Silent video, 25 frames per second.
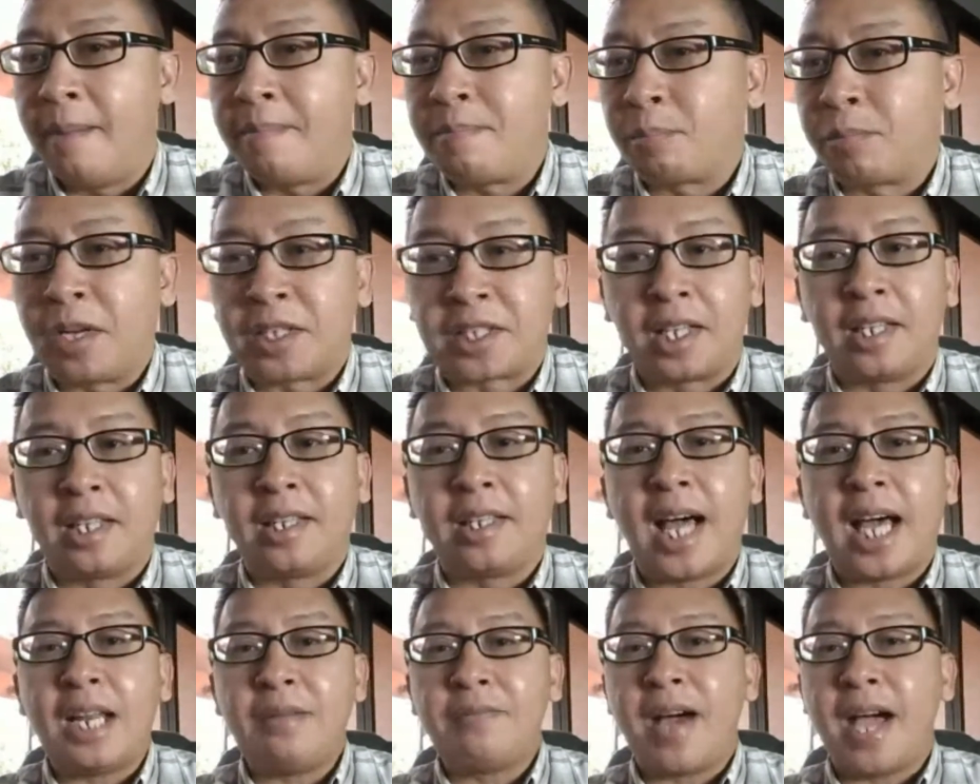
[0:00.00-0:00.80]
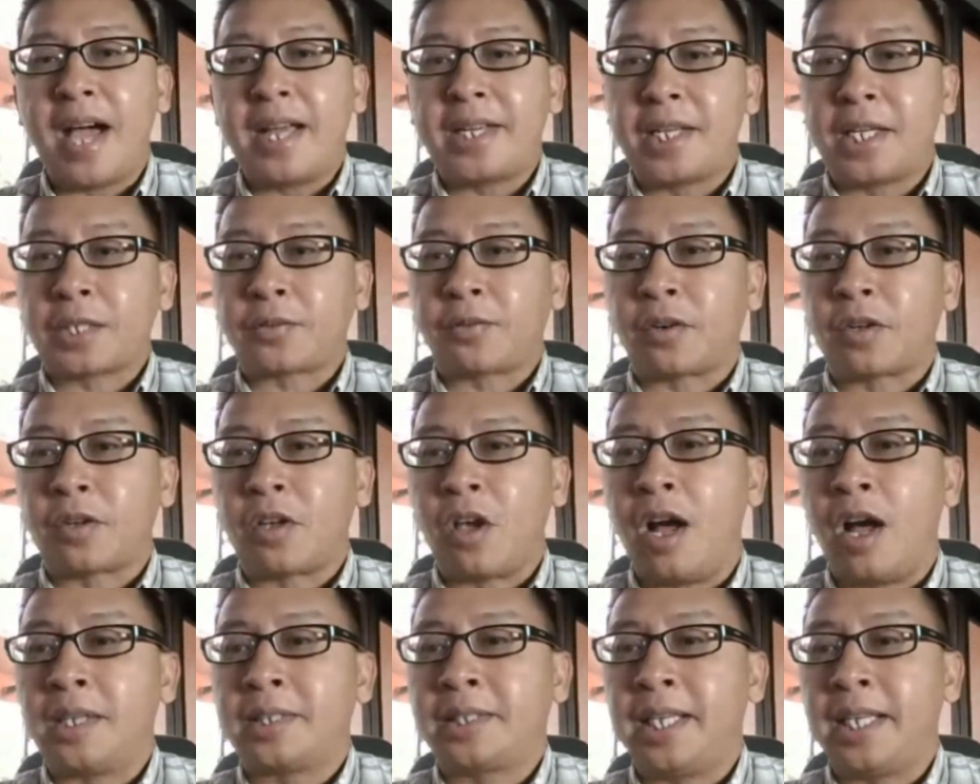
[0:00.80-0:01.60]
There's a lot of ideas for
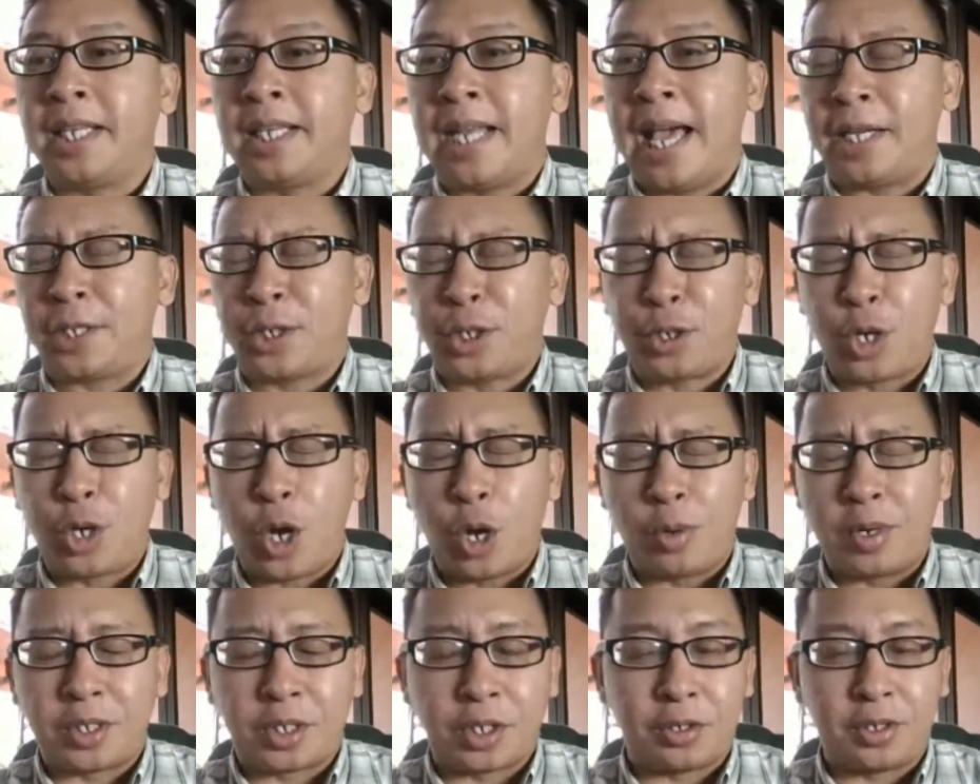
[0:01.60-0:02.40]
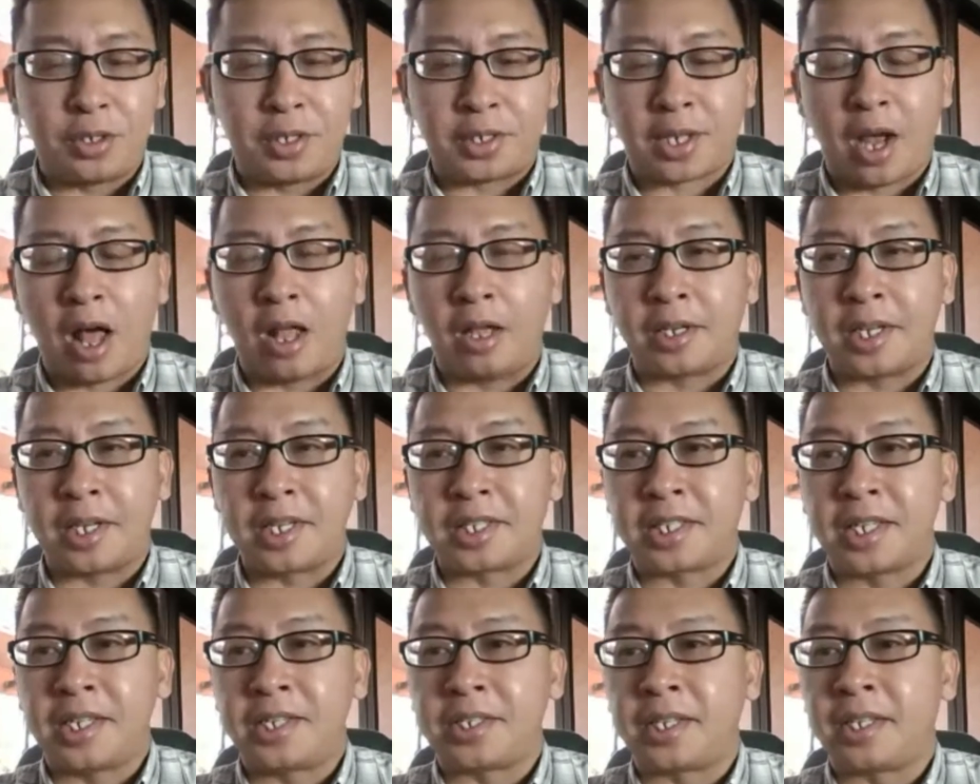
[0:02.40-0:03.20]
content as you go into this holiday
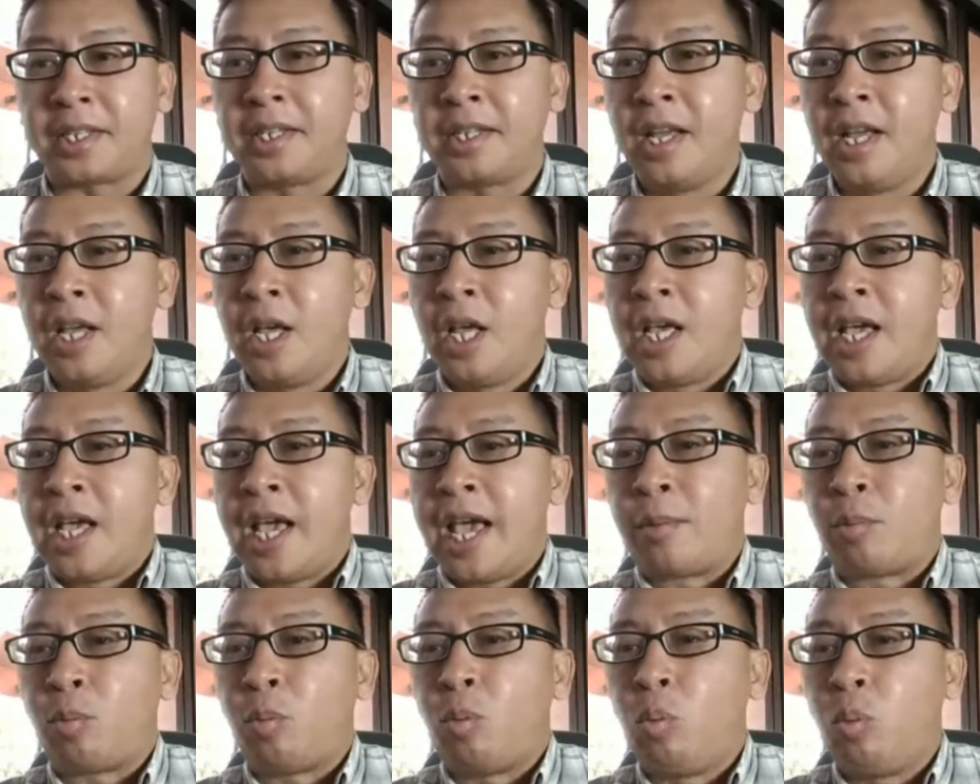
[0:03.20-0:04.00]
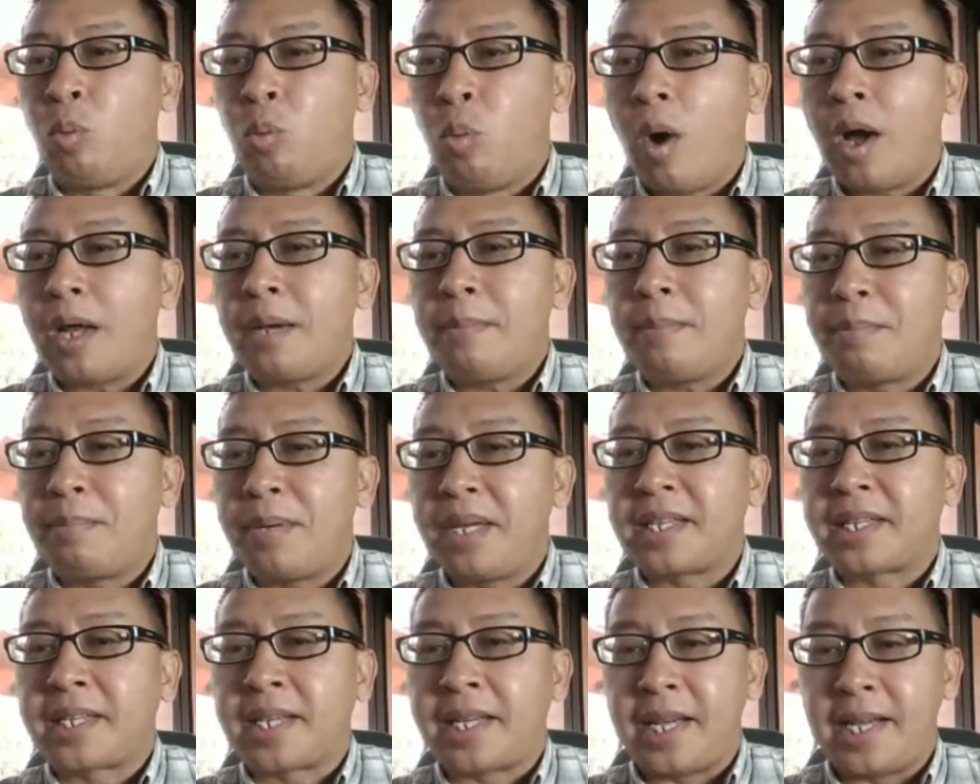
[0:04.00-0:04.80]
season, and one
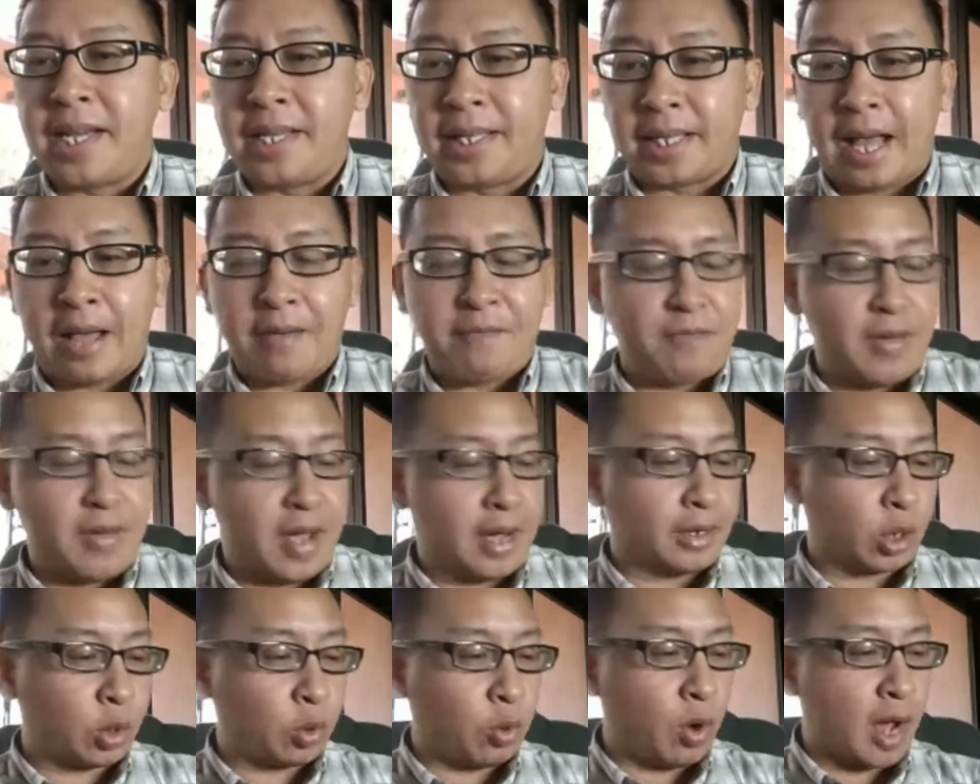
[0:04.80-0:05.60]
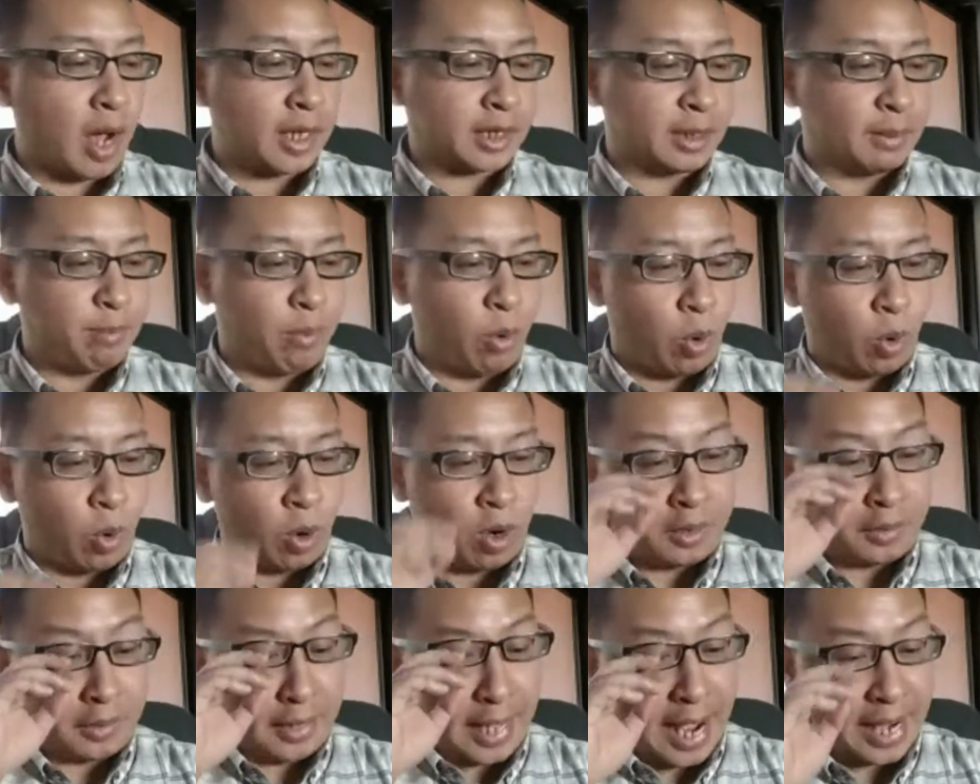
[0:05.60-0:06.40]
big key that I've found across the
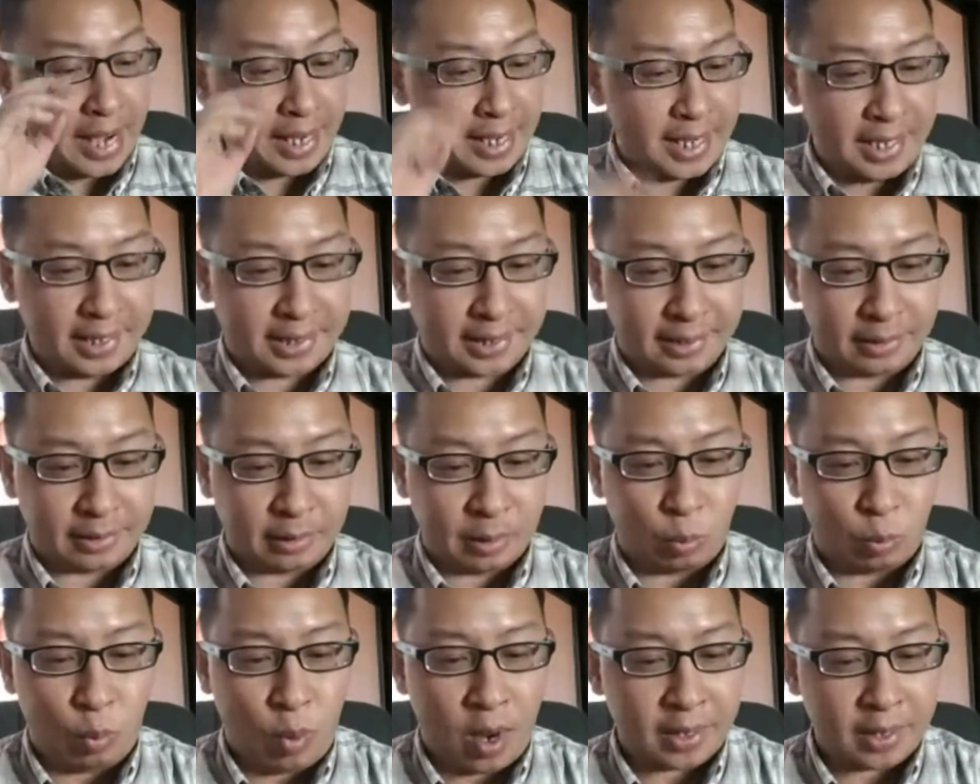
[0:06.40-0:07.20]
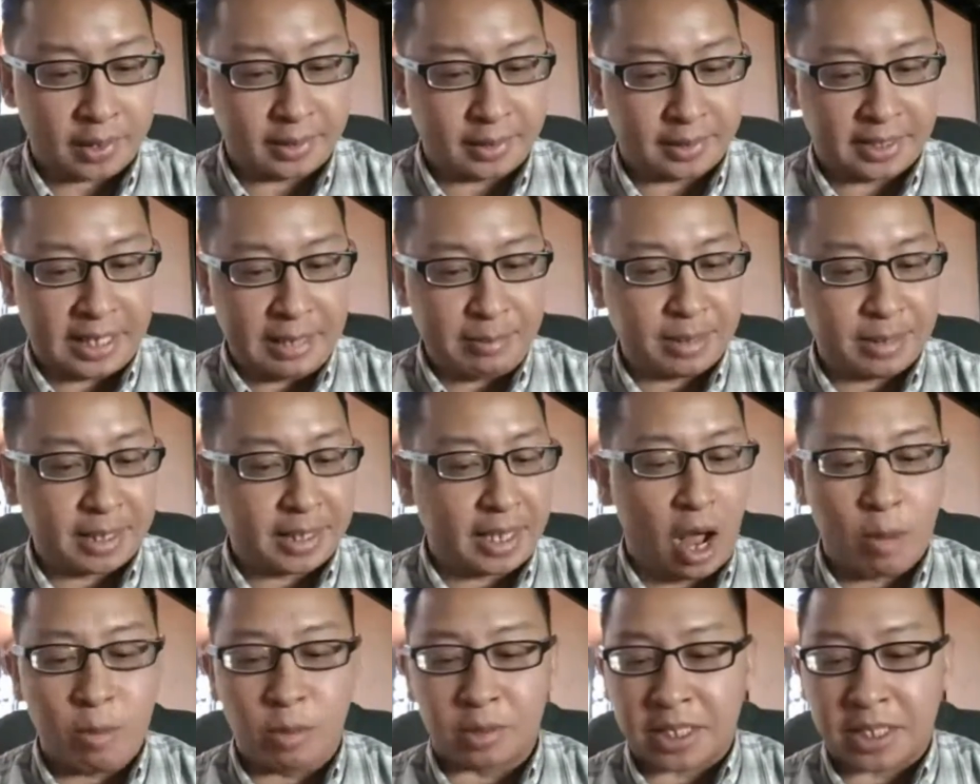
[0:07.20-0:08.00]
board that is what seems like
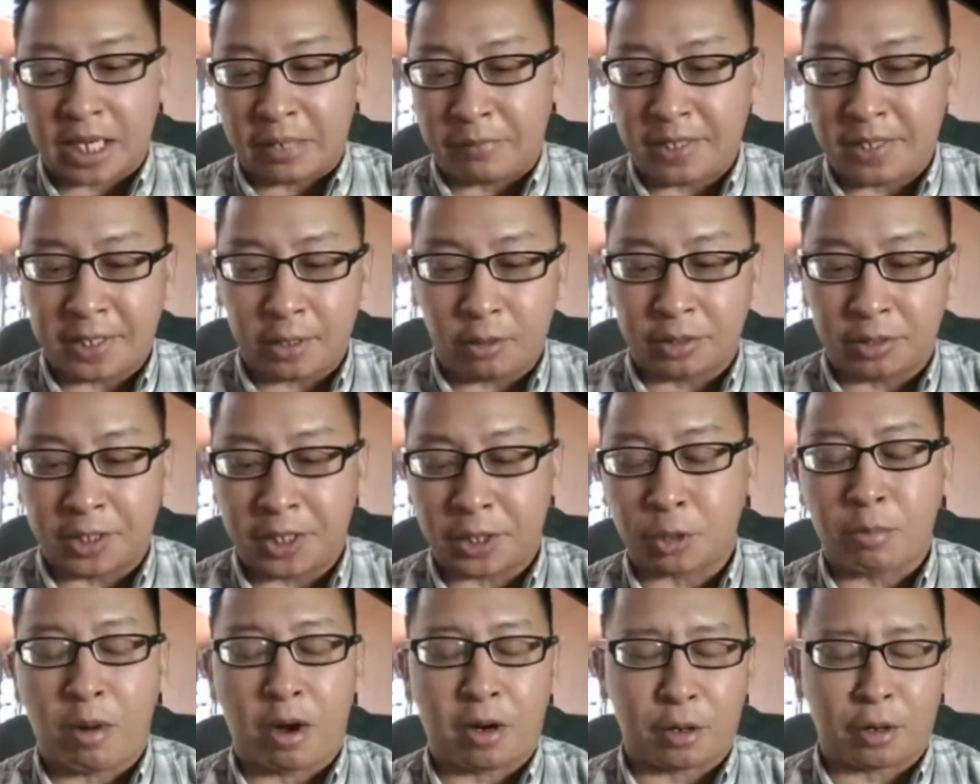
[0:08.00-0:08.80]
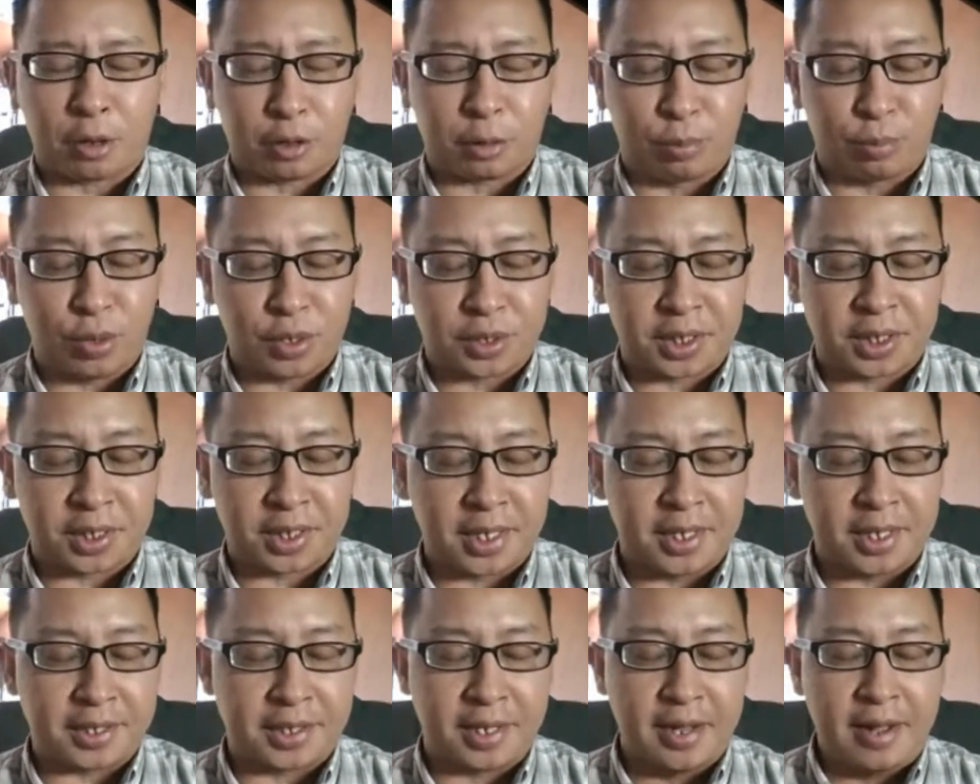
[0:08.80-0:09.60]
almost every single digital marketer is pushing
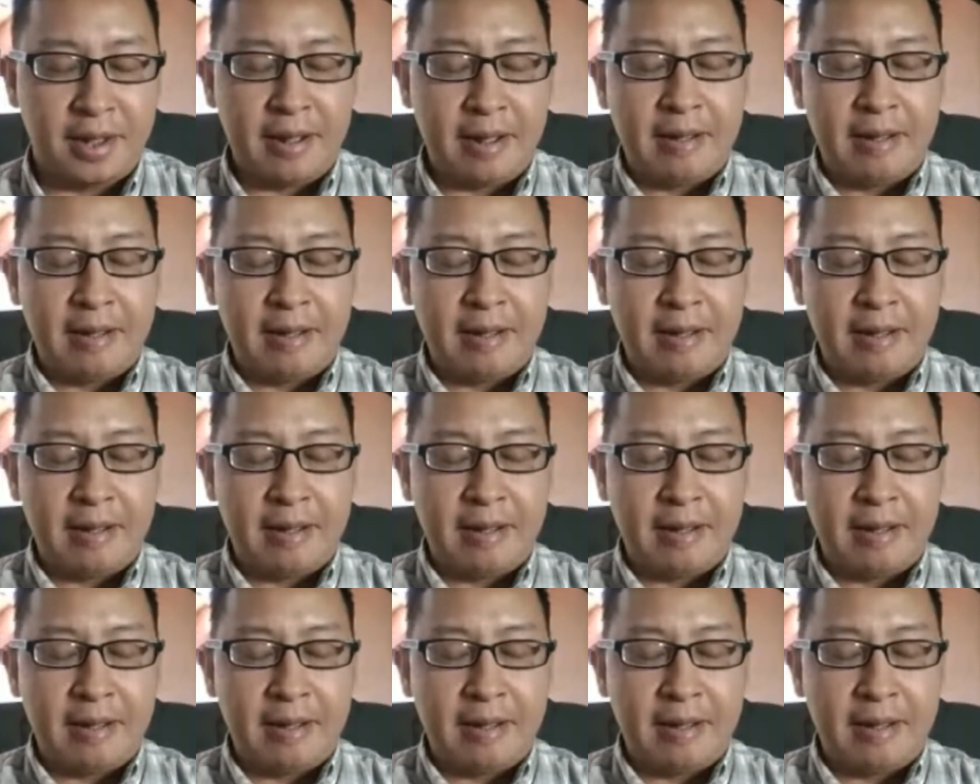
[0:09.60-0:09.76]
is